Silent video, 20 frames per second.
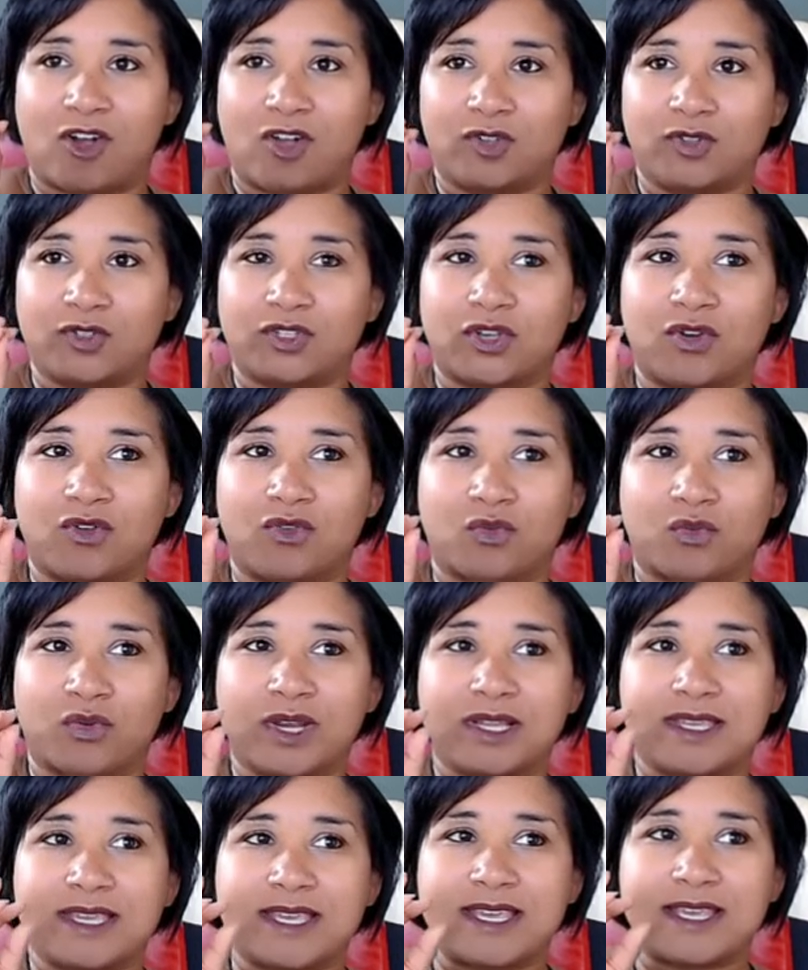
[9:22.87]
also
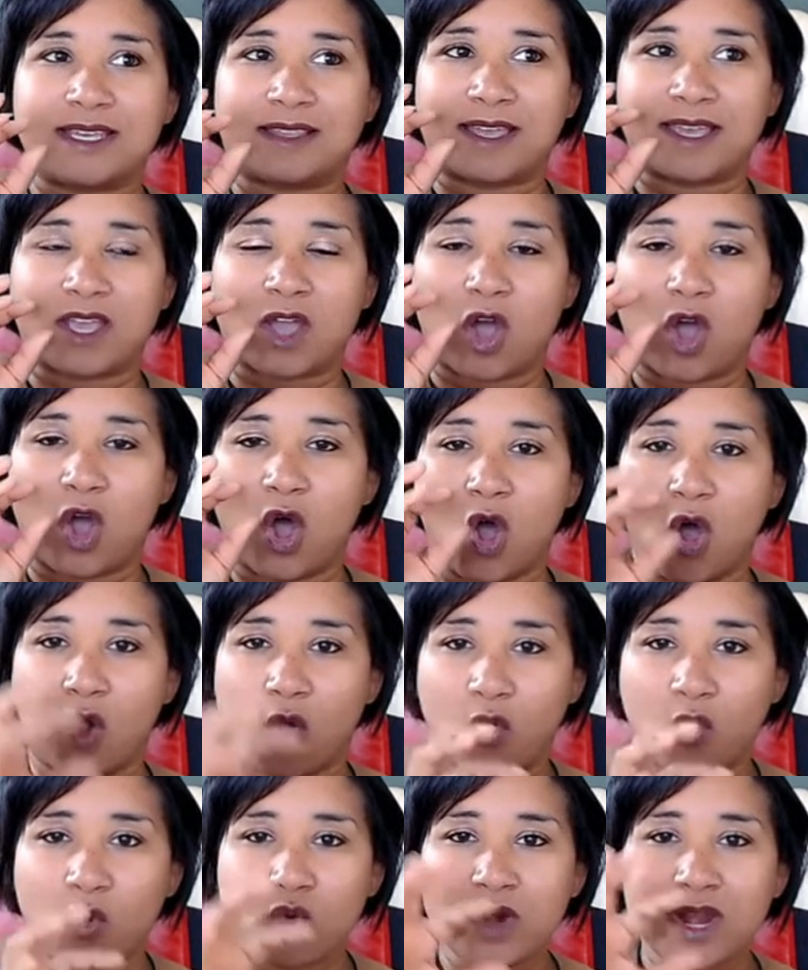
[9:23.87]
really like
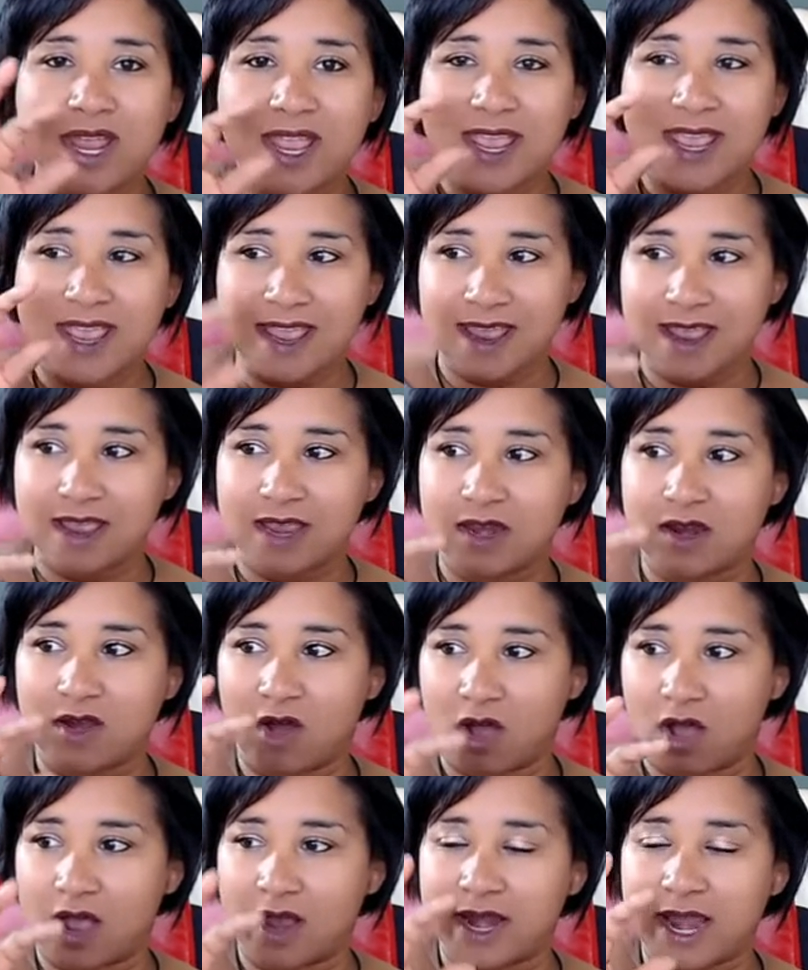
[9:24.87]
hone in
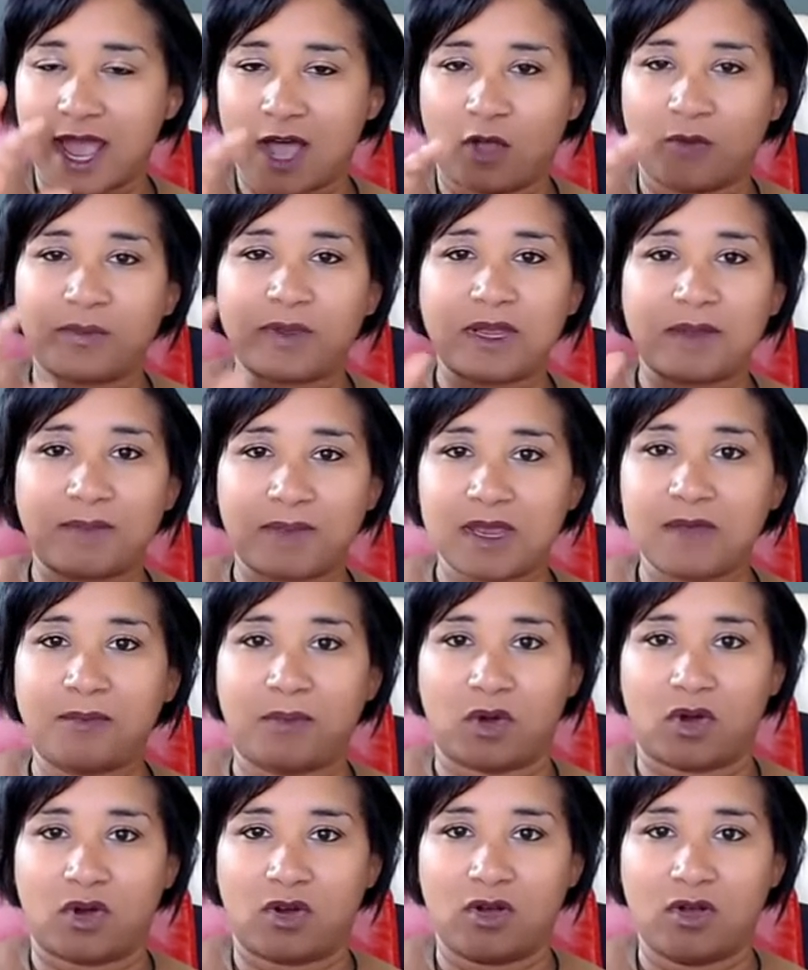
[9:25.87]
on helping
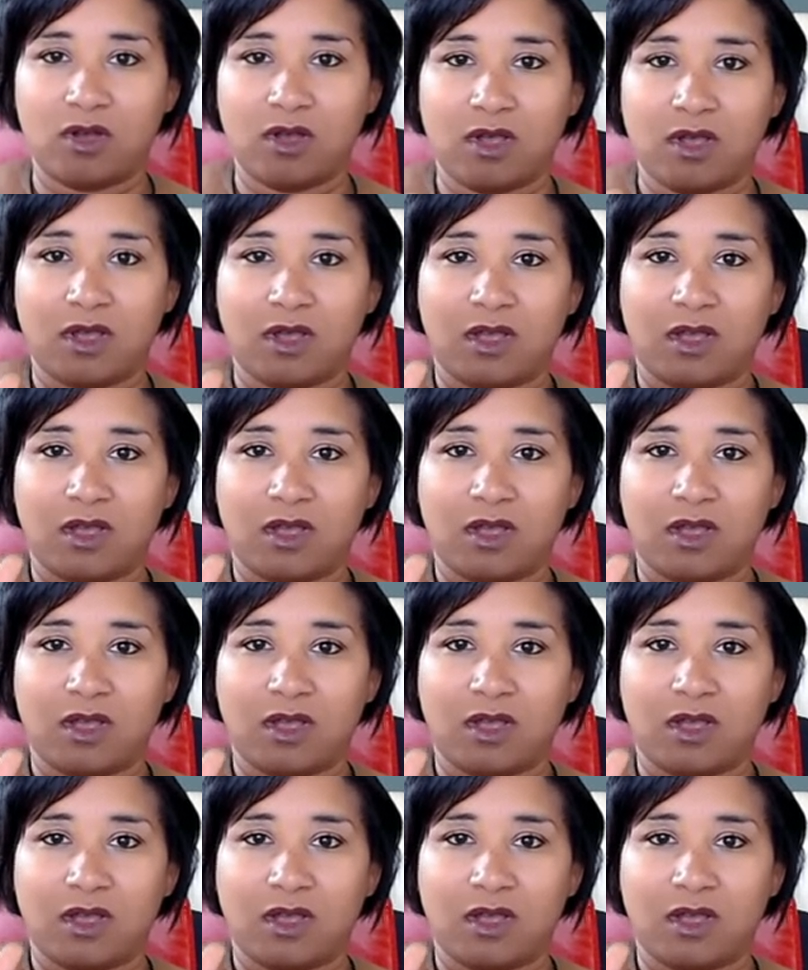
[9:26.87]
people